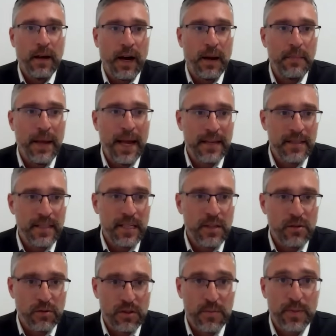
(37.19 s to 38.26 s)
um, as
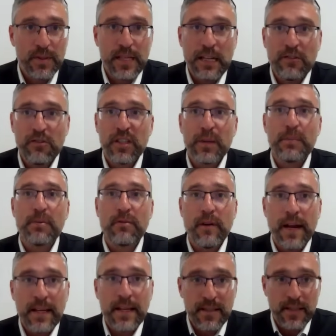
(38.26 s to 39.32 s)
Israel is potentially
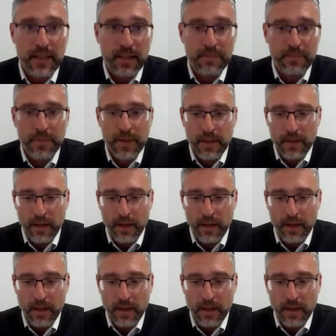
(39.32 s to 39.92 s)
bracing